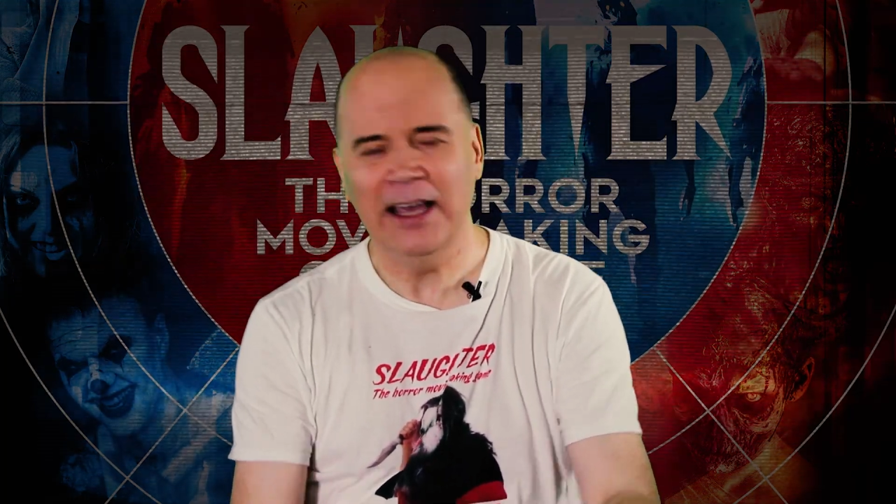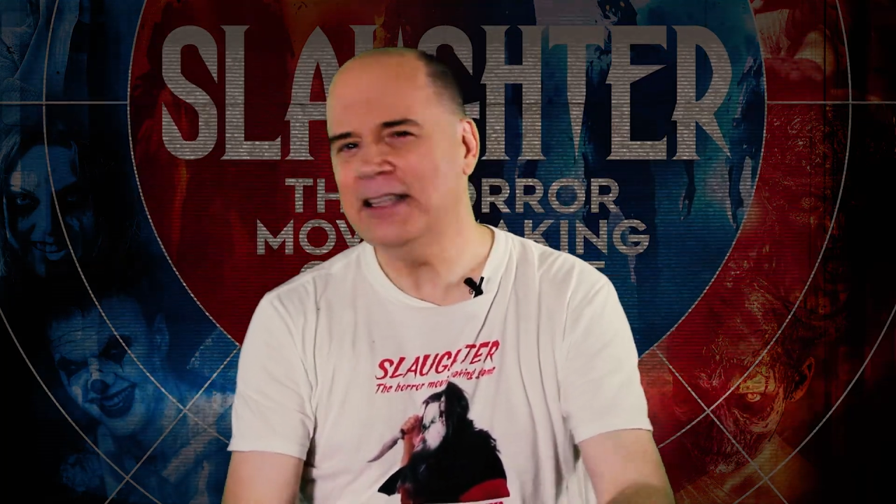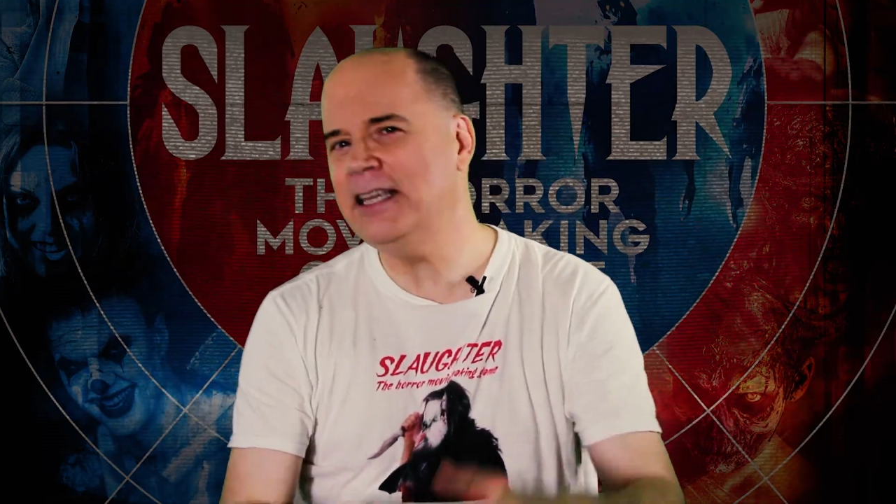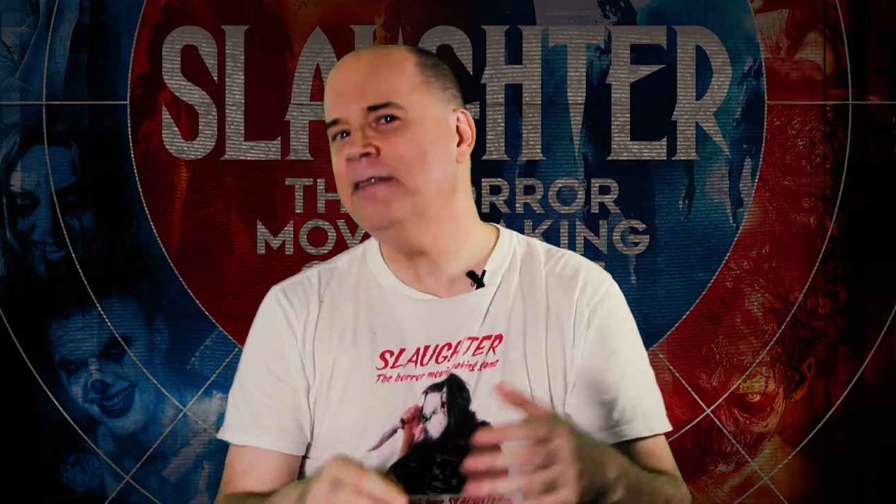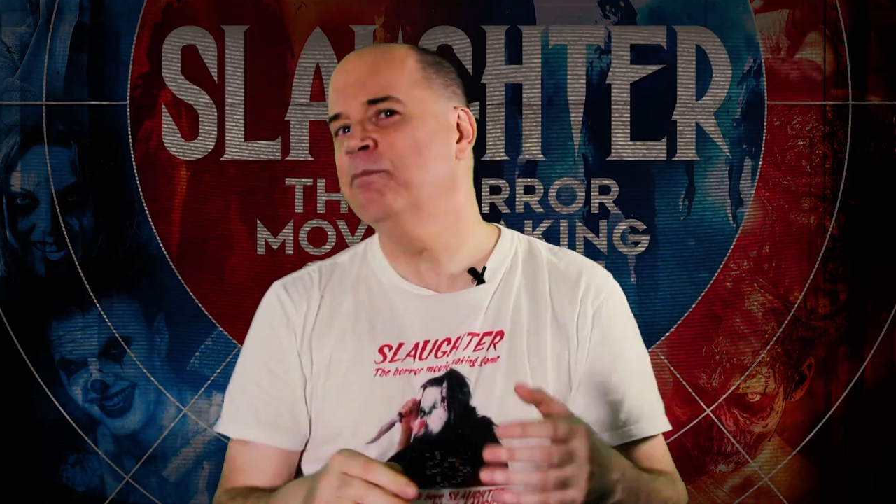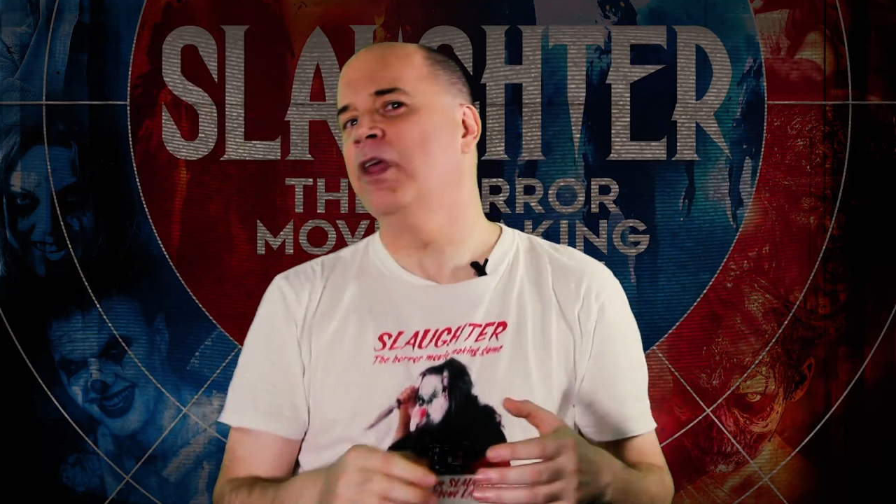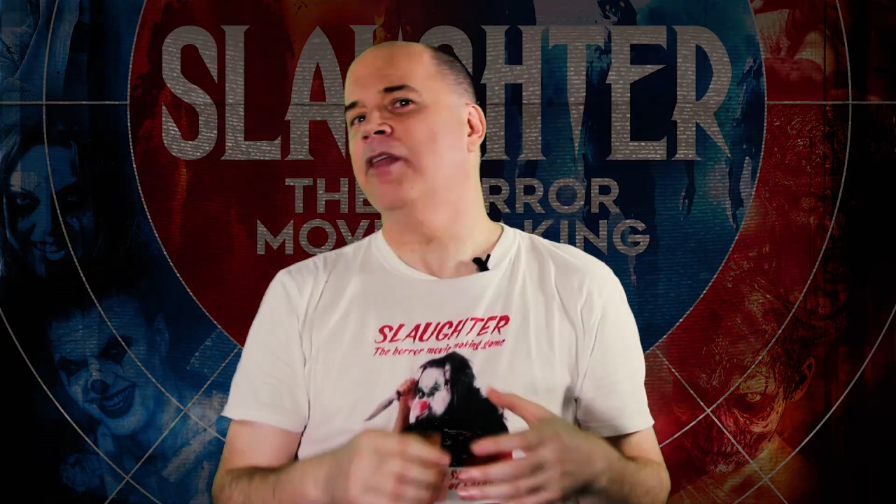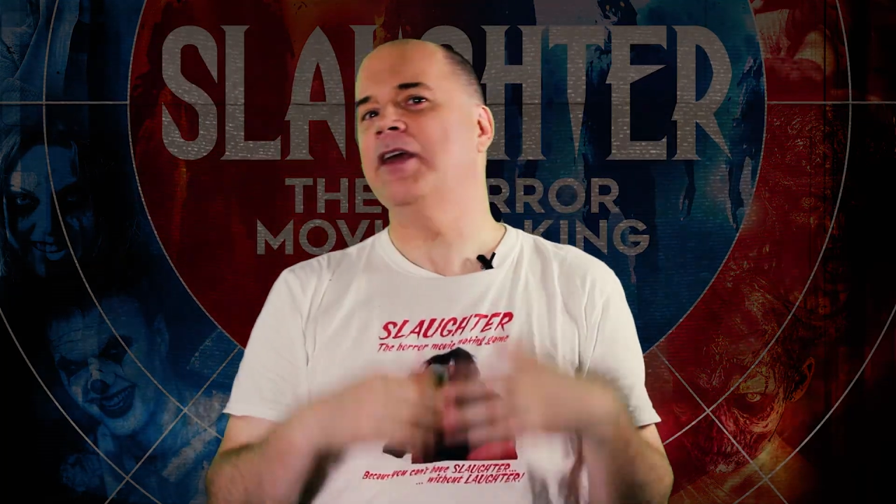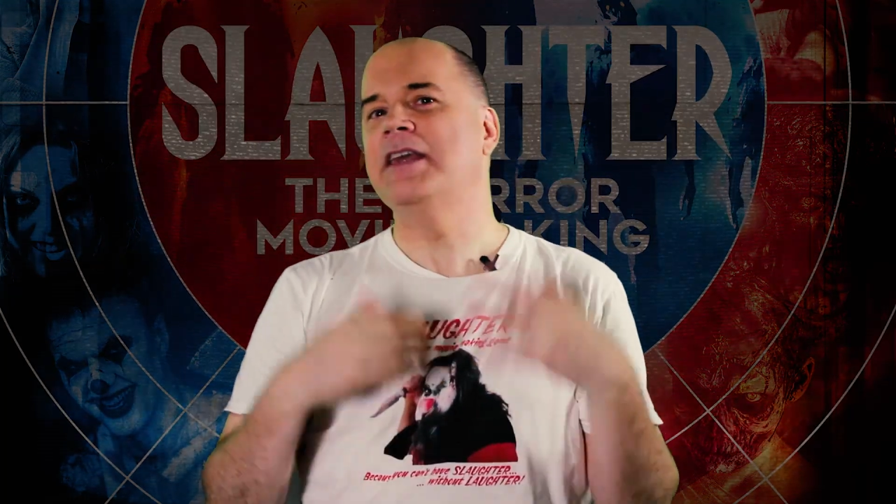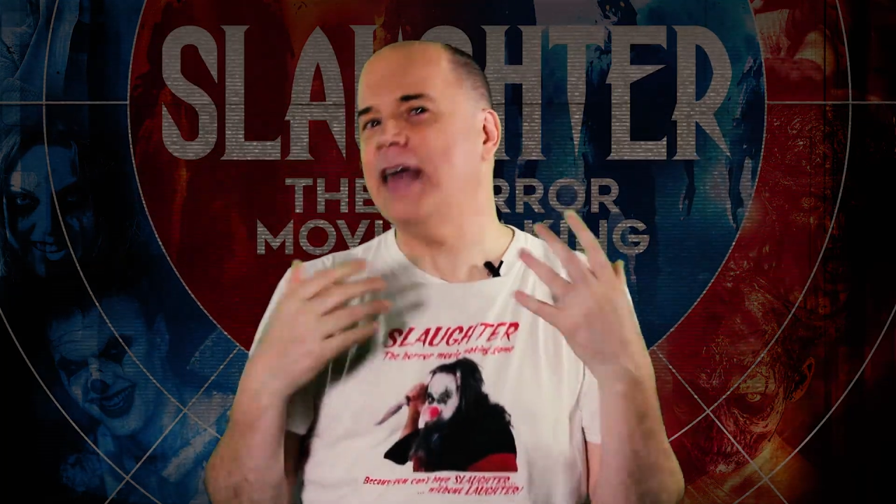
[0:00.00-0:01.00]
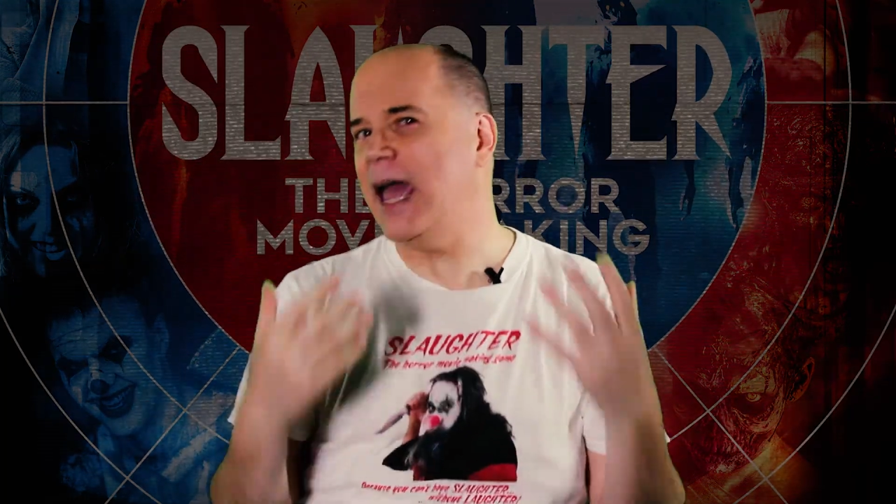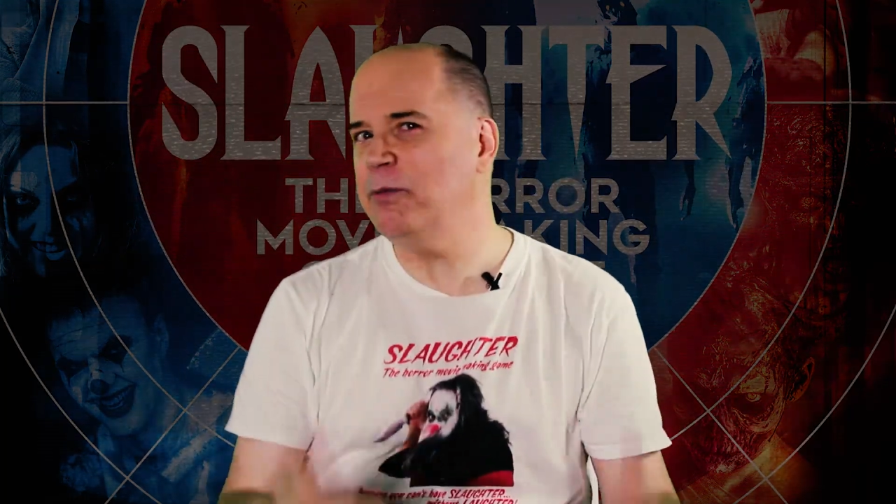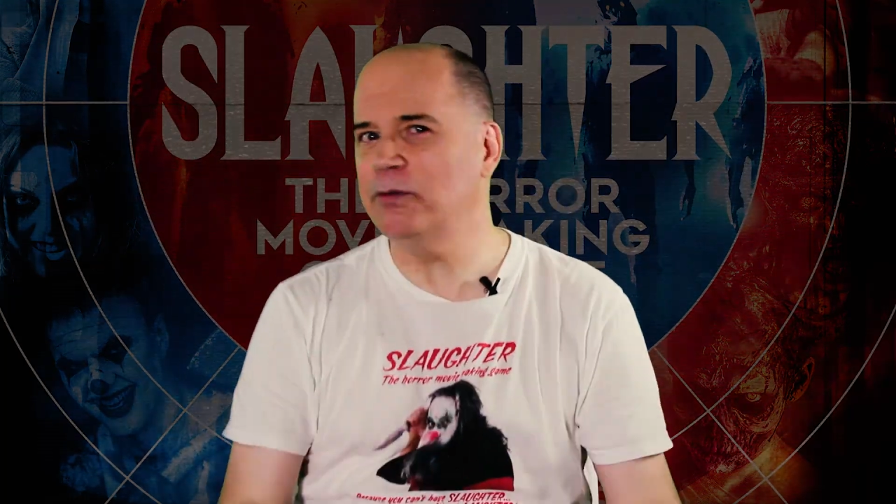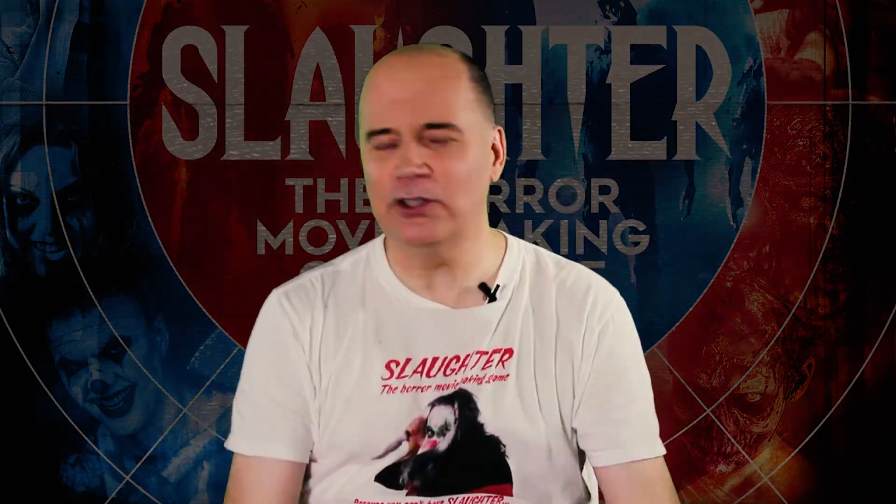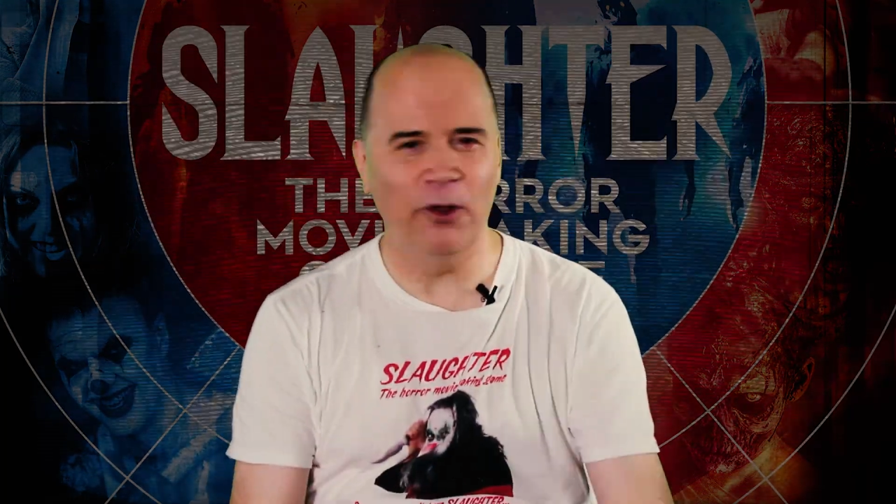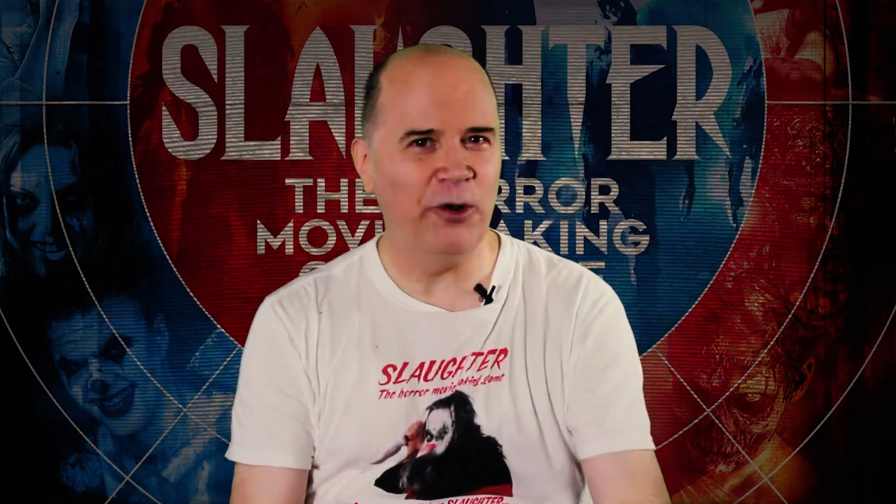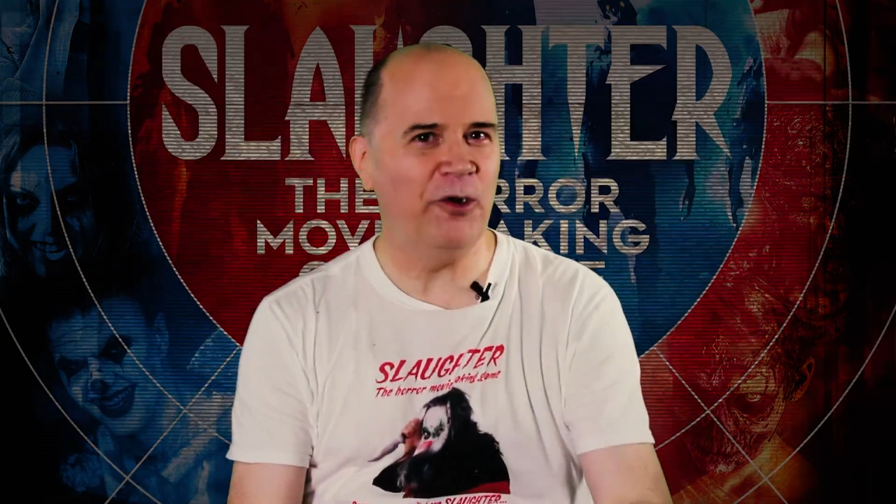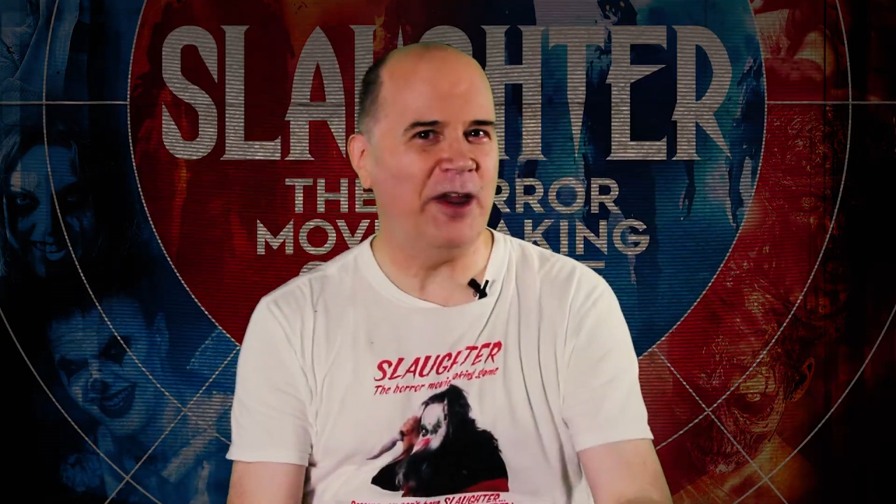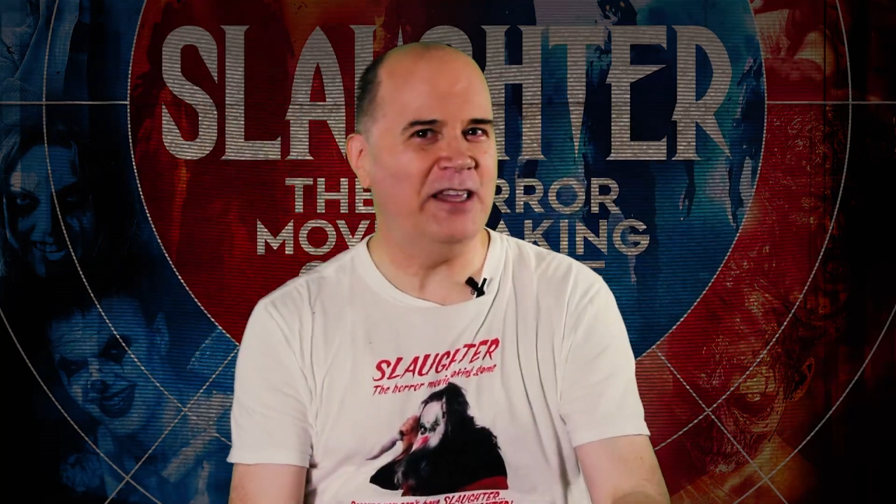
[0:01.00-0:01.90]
See, the game of Slaughter